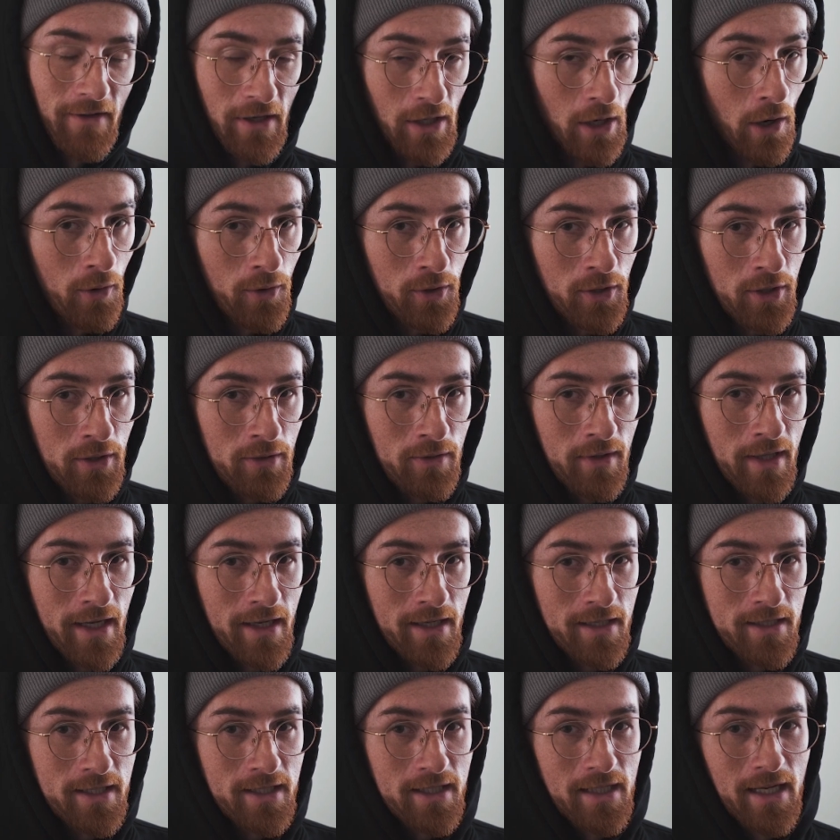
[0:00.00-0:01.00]
If you don't do
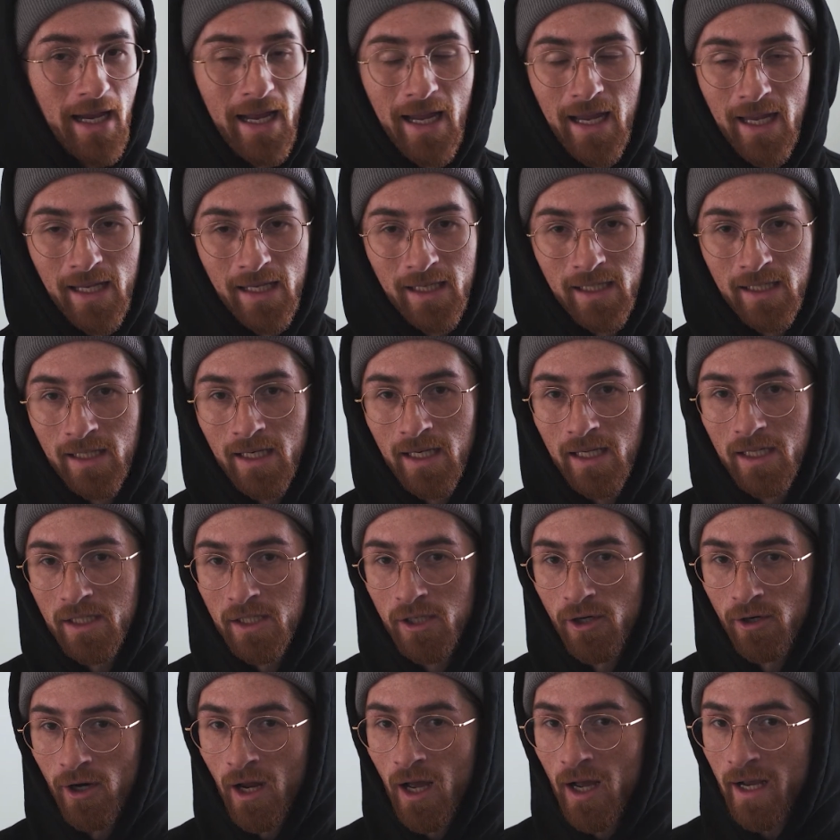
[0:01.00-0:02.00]
this and
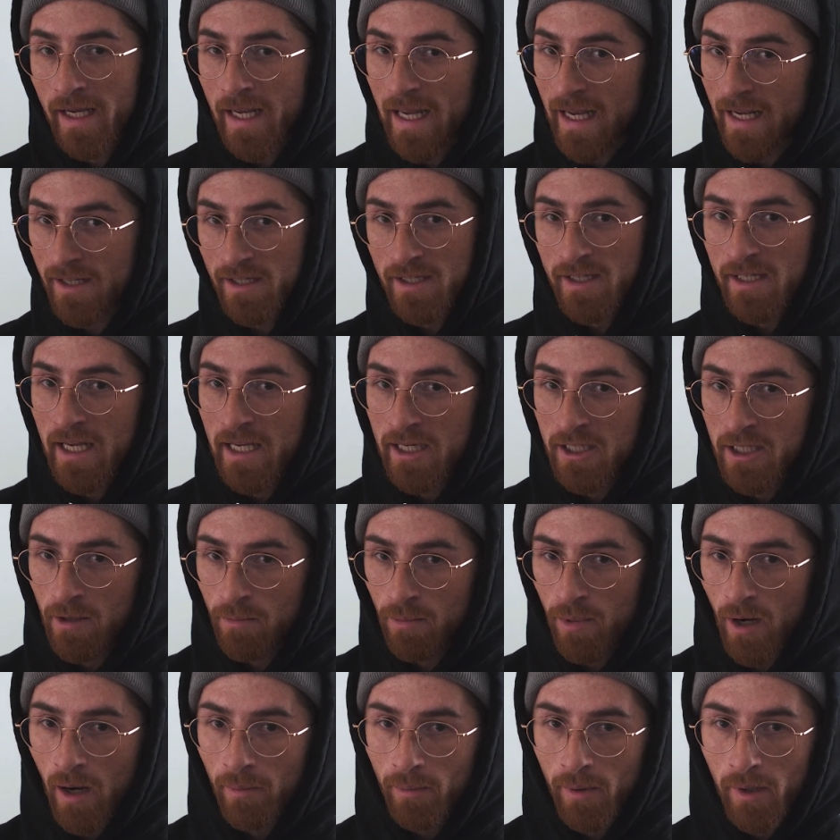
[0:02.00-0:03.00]
you're not gain
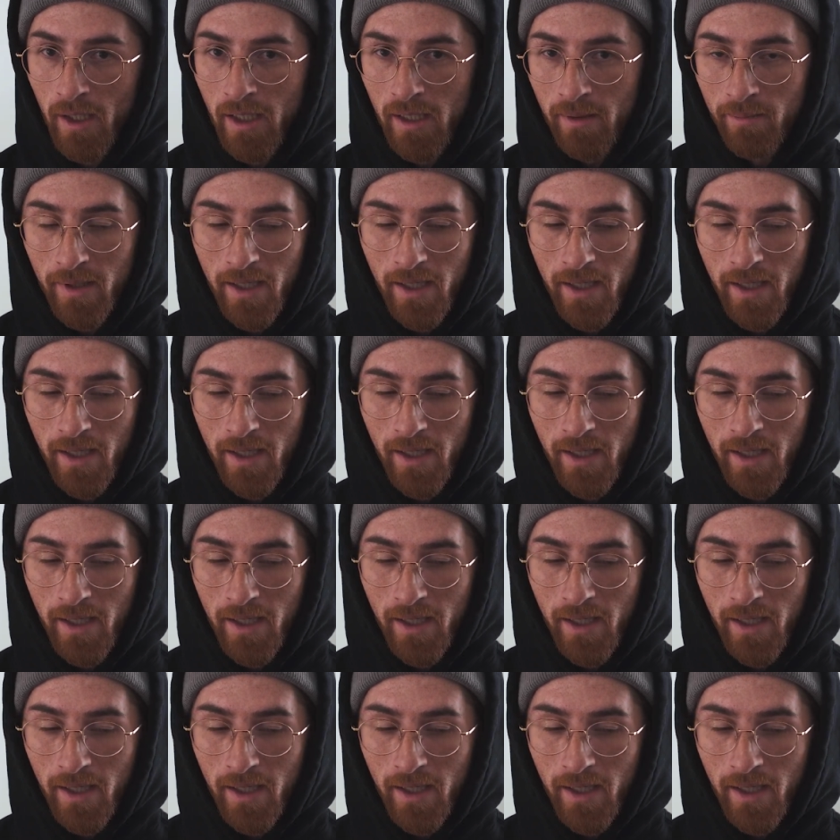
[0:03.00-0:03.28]
staging properly,